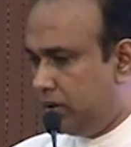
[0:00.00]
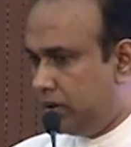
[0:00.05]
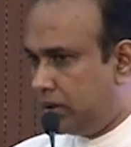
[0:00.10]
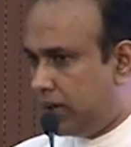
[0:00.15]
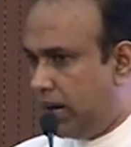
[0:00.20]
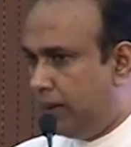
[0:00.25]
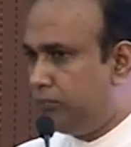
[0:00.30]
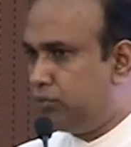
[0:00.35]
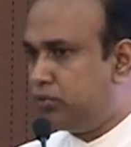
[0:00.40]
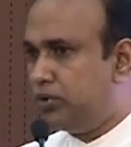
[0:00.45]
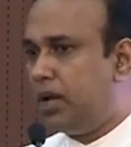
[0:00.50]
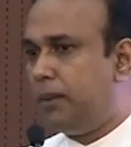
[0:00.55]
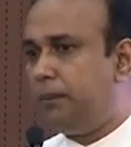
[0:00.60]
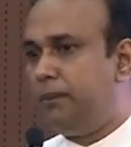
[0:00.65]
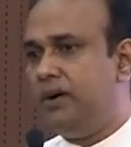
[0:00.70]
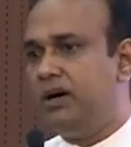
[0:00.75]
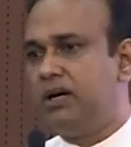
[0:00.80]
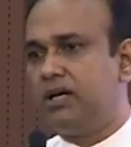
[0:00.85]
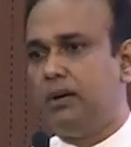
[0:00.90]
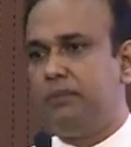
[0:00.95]
come to that
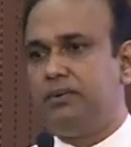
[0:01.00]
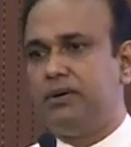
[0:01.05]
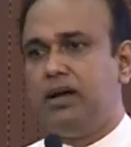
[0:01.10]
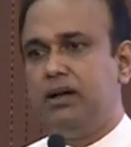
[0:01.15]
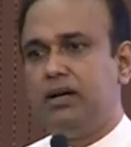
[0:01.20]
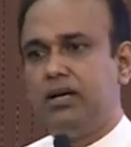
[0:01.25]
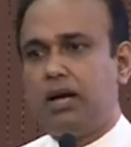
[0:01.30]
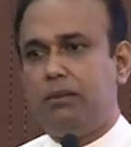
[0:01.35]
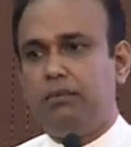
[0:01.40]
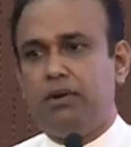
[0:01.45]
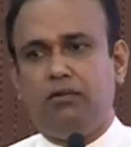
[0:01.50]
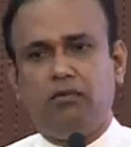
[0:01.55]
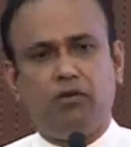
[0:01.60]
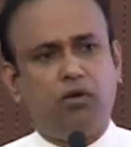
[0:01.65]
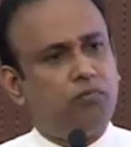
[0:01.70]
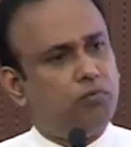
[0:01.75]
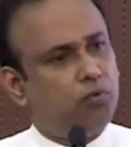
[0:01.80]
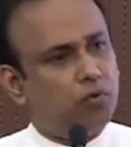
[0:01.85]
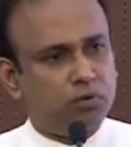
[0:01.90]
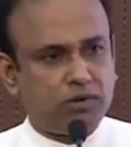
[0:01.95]
per capita income level
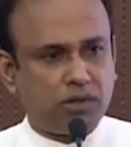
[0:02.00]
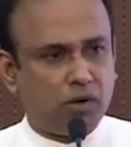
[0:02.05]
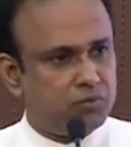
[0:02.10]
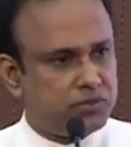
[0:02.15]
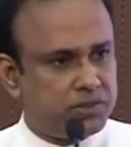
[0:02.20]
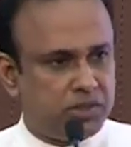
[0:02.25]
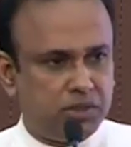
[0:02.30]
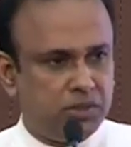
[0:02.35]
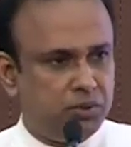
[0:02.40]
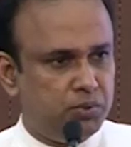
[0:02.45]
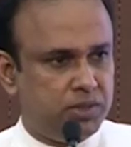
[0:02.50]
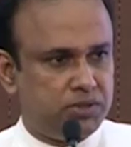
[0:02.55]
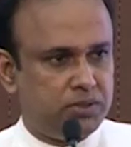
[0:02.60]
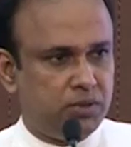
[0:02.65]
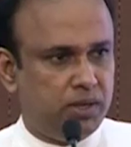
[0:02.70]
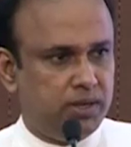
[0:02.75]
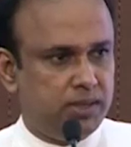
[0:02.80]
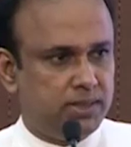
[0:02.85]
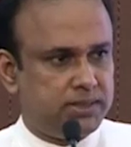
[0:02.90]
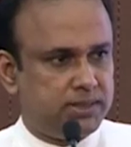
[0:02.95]
of
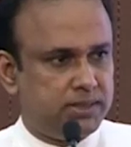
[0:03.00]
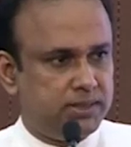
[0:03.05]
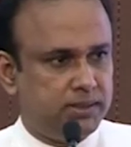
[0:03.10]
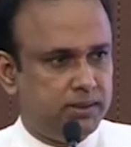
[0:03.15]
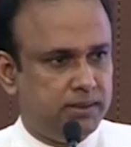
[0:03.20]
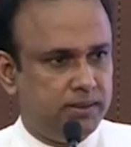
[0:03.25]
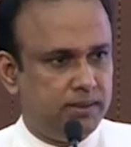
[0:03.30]
$4,000.